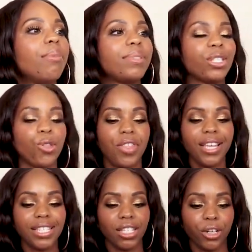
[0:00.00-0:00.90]
So
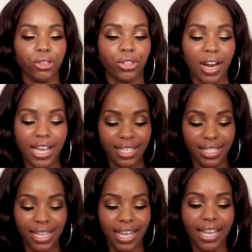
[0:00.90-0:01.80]
this little
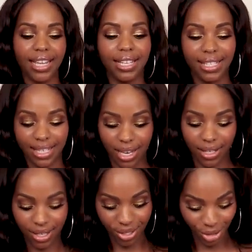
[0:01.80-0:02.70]
dress is
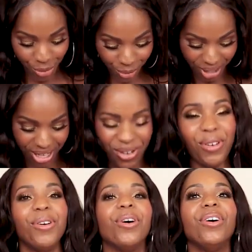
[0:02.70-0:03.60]
super cute.
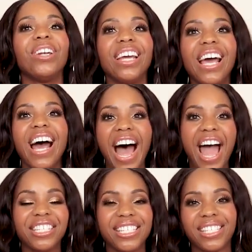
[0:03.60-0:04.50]

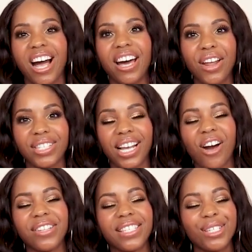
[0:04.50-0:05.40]
I just saw it and I was like,
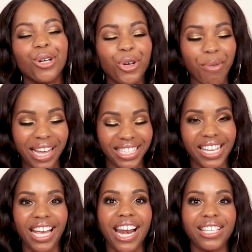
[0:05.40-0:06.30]
oh, it's so
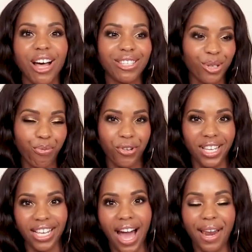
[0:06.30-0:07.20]
romantic, and it's also
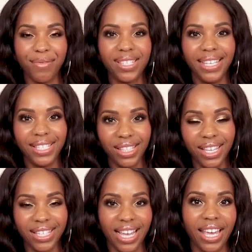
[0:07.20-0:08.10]
pretty kind of
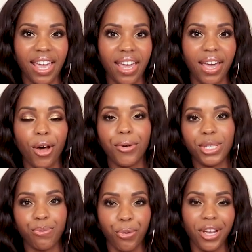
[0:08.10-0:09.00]
seasonless, like it can go
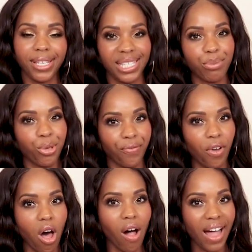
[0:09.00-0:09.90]
spring, summer,
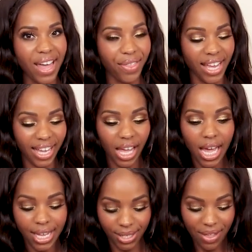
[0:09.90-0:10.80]
fall, I think.
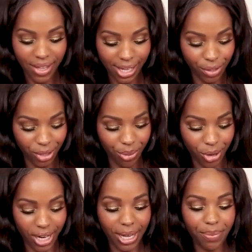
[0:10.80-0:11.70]
So I think it's really
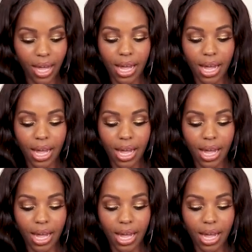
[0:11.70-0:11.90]
pretty.